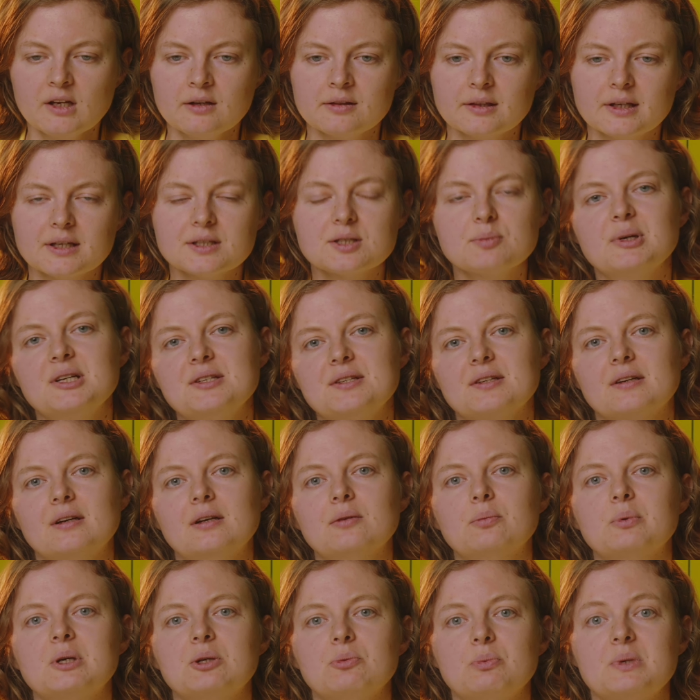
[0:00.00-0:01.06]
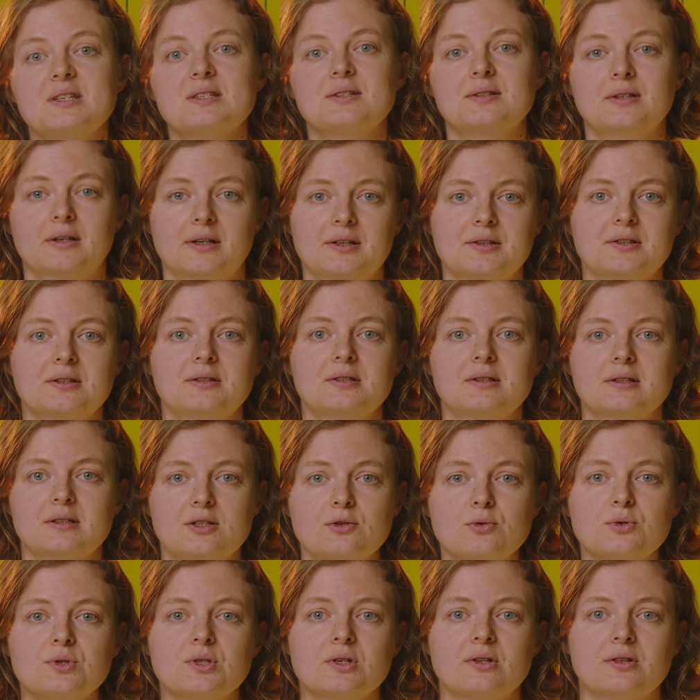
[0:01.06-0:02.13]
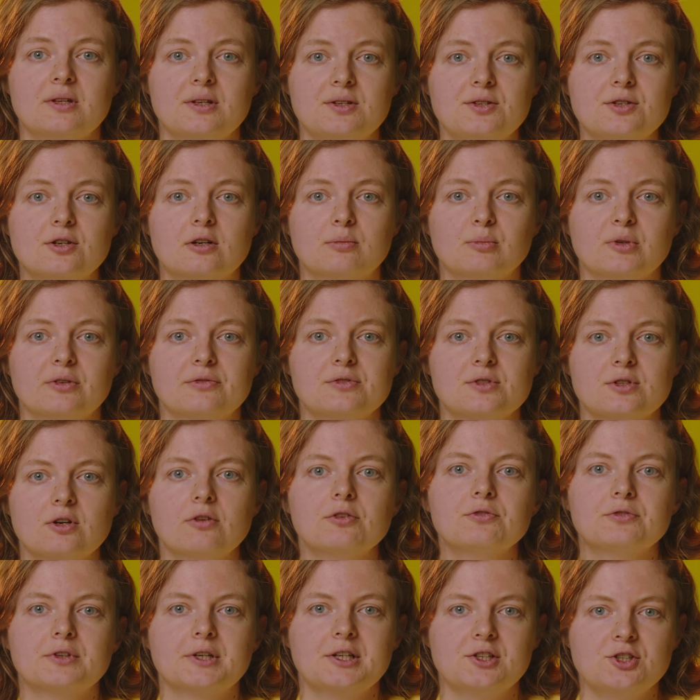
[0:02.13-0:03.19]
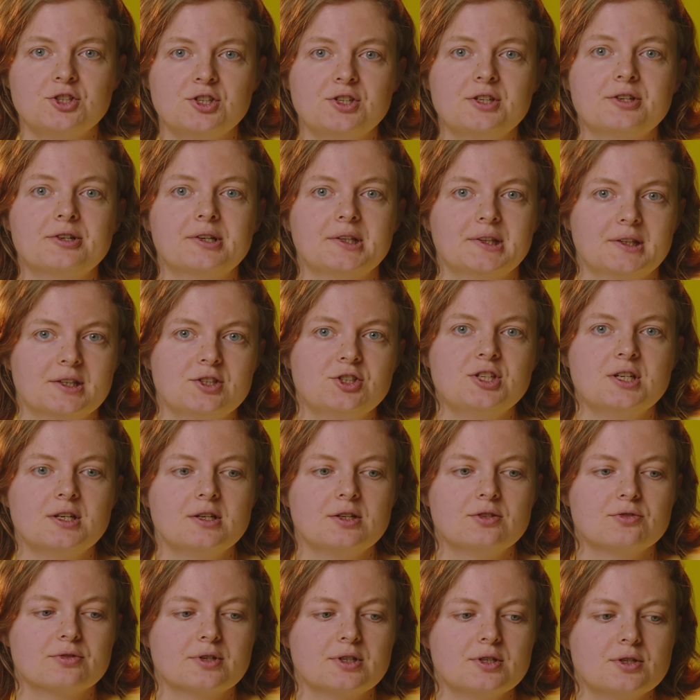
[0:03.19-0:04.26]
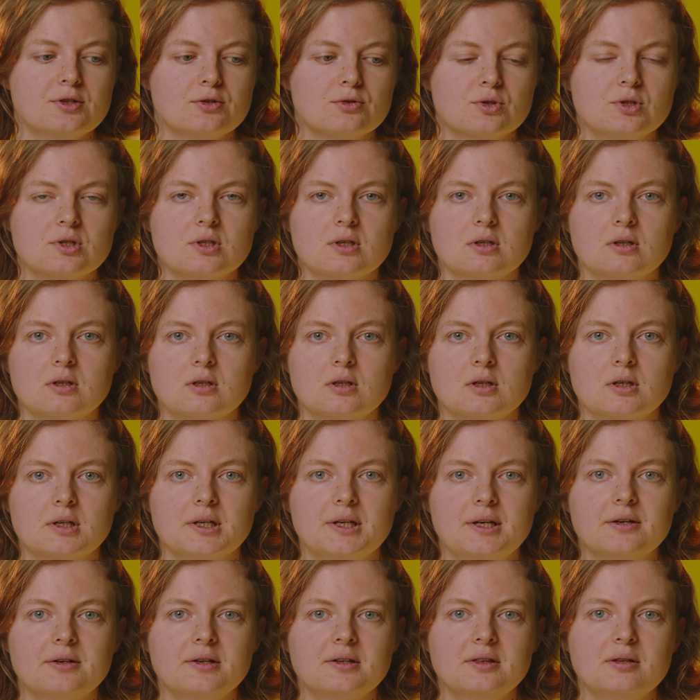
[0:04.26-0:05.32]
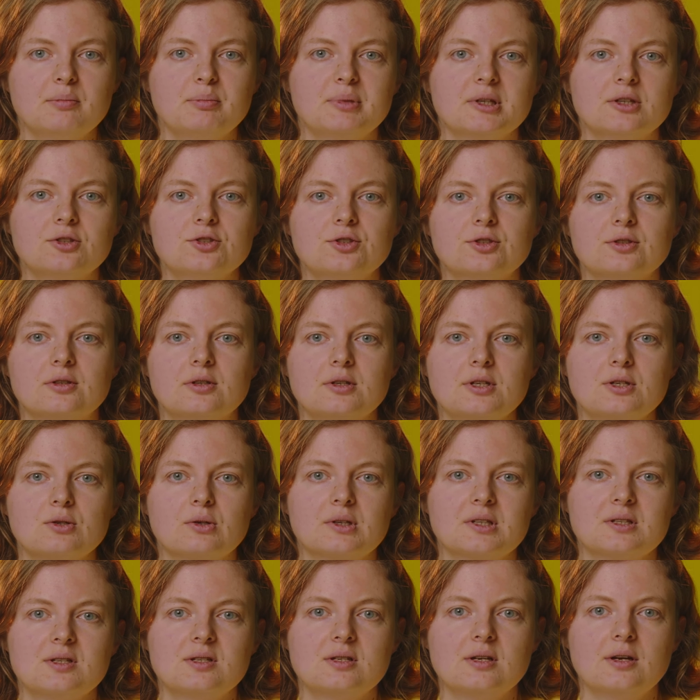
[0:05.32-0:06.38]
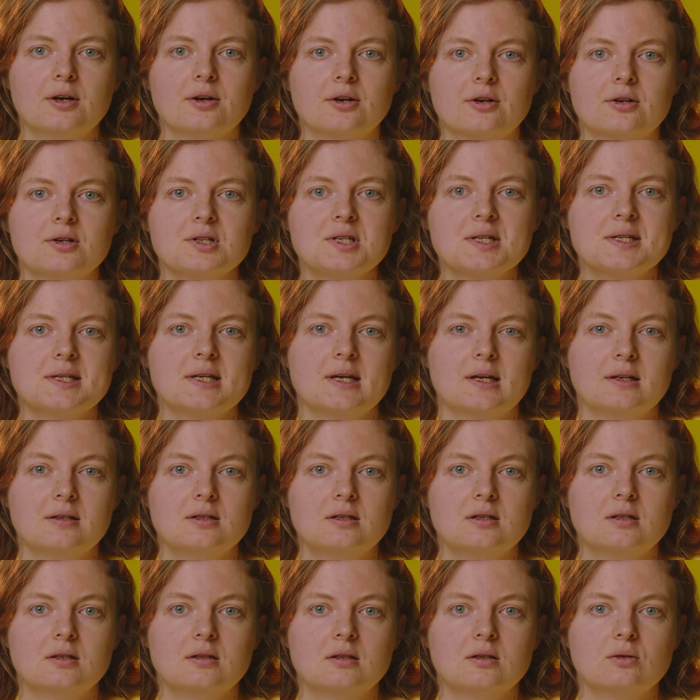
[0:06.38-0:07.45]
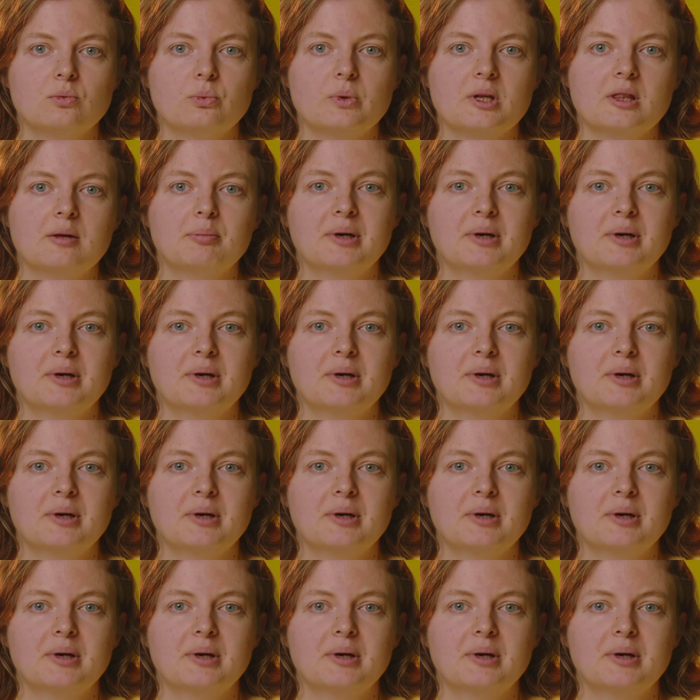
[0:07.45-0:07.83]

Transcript: That's basically when we started using the term of software engineering that she introduced. Here in the picture, you can see her standing with a